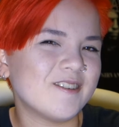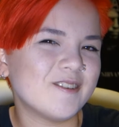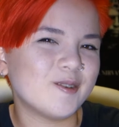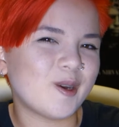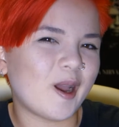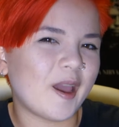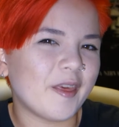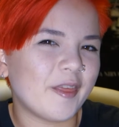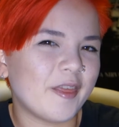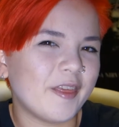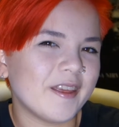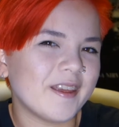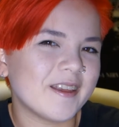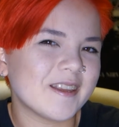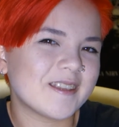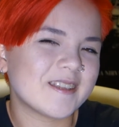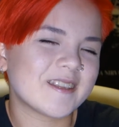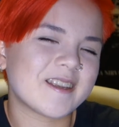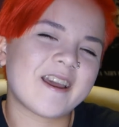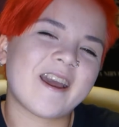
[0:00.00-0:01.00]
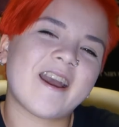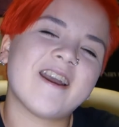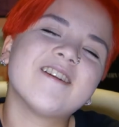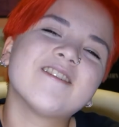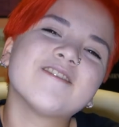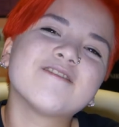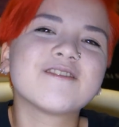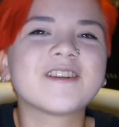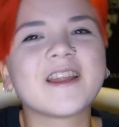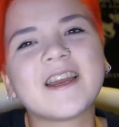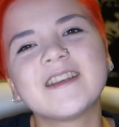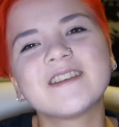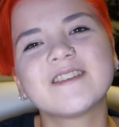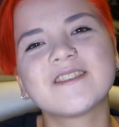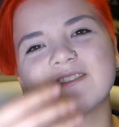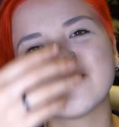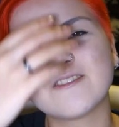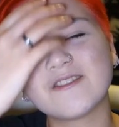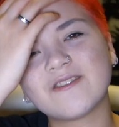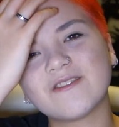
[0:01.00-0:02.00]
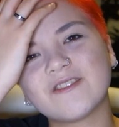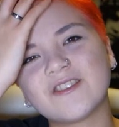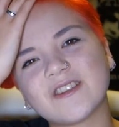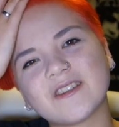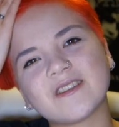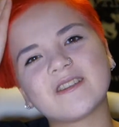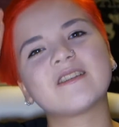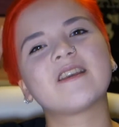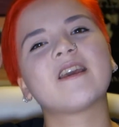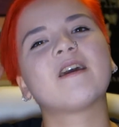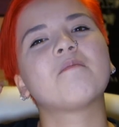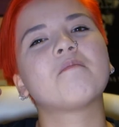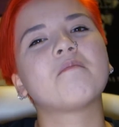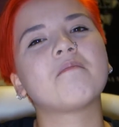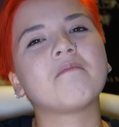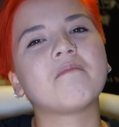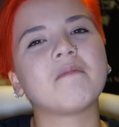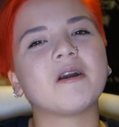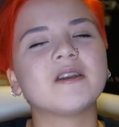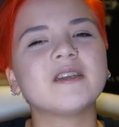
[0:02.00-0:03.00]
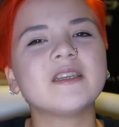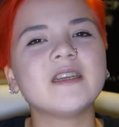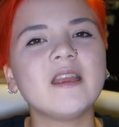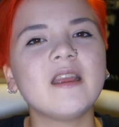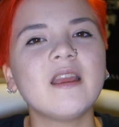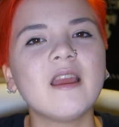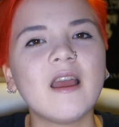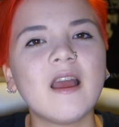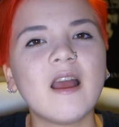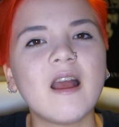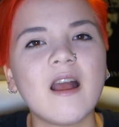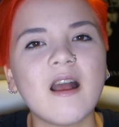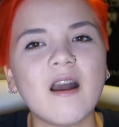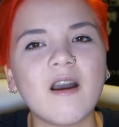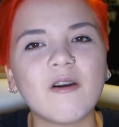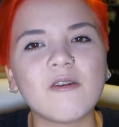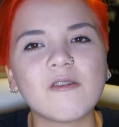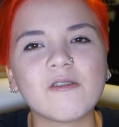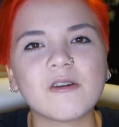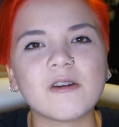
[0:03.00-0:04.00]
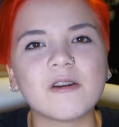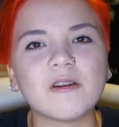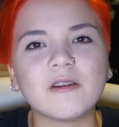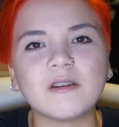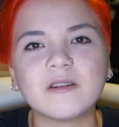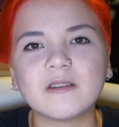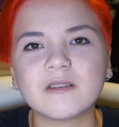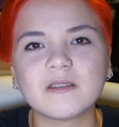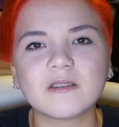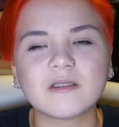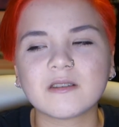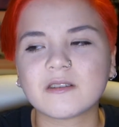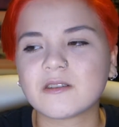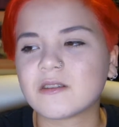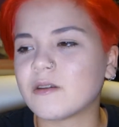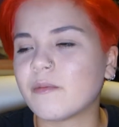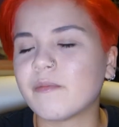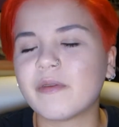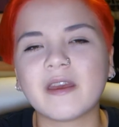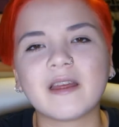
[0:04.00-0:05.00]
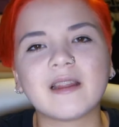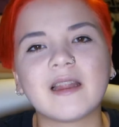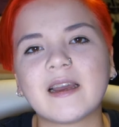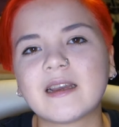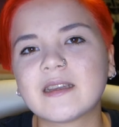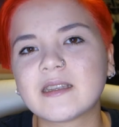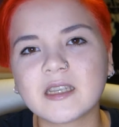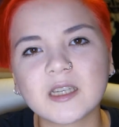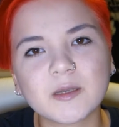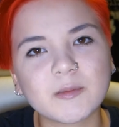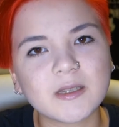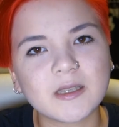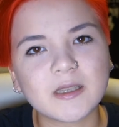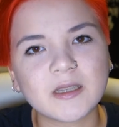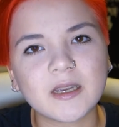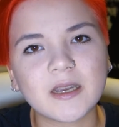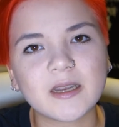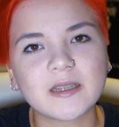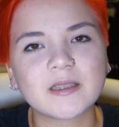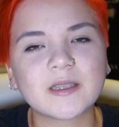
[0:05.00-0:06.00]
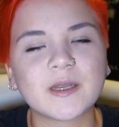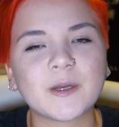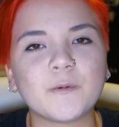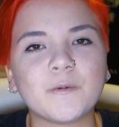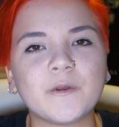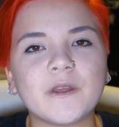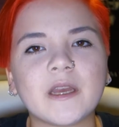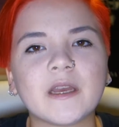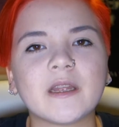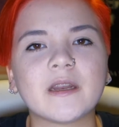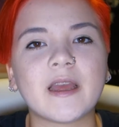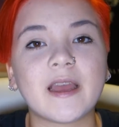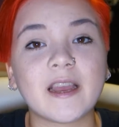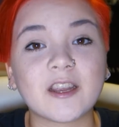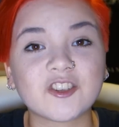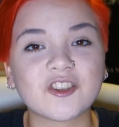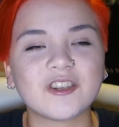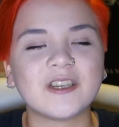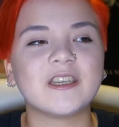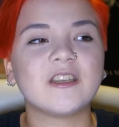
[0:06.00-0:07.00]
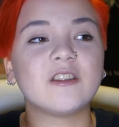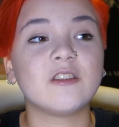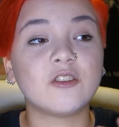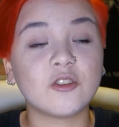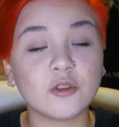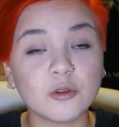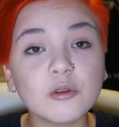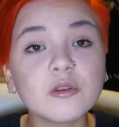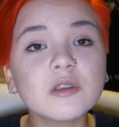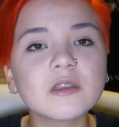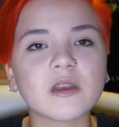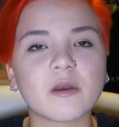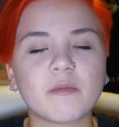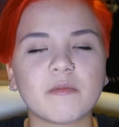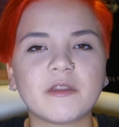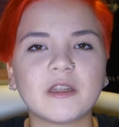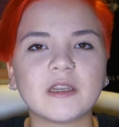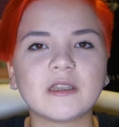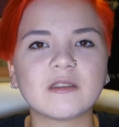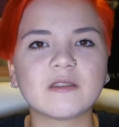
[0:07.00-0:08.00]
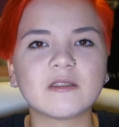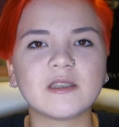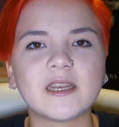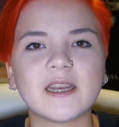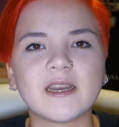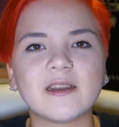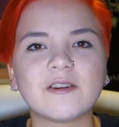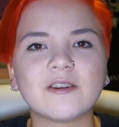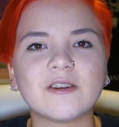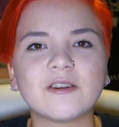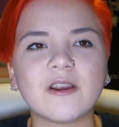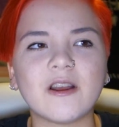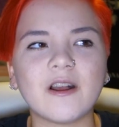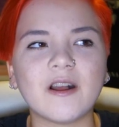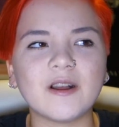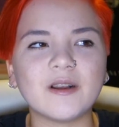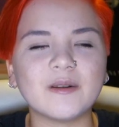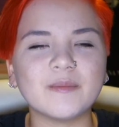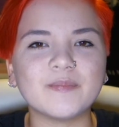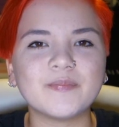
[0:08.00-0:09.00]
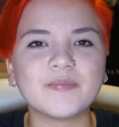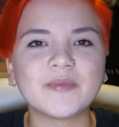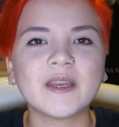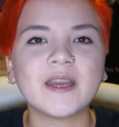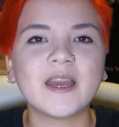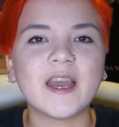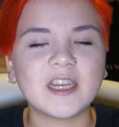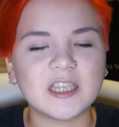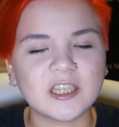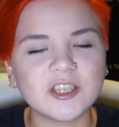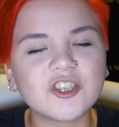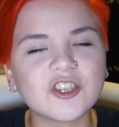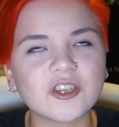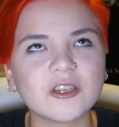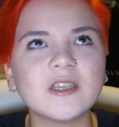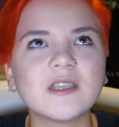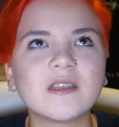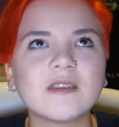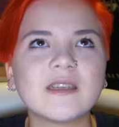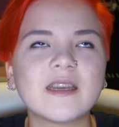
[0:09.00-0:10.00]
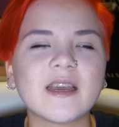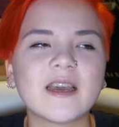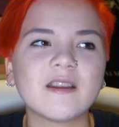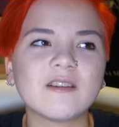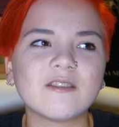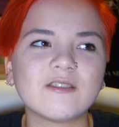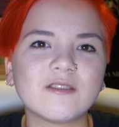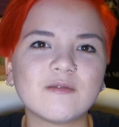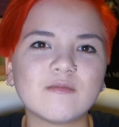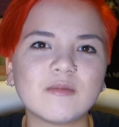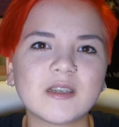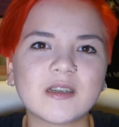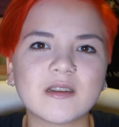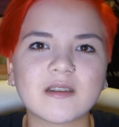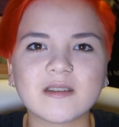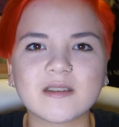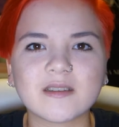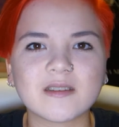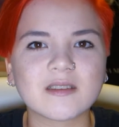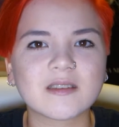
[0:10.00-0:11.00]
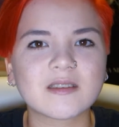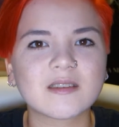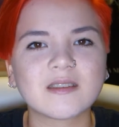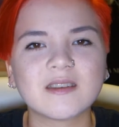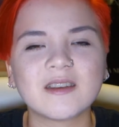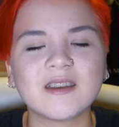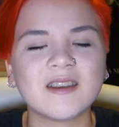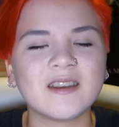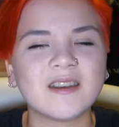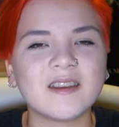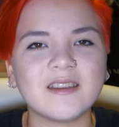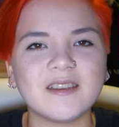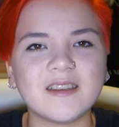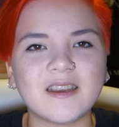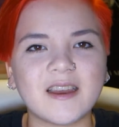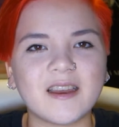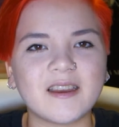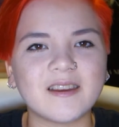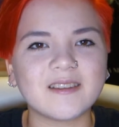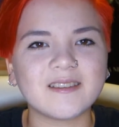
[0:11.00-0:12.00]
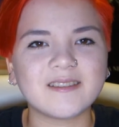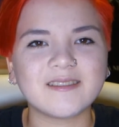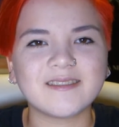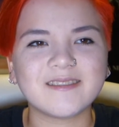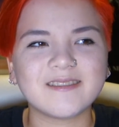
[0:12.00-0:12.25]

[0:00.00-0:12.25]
know, I think it's kind of nicer to just get money or something like cinema tickets that we can actually do something together and enjoy together, because yeah,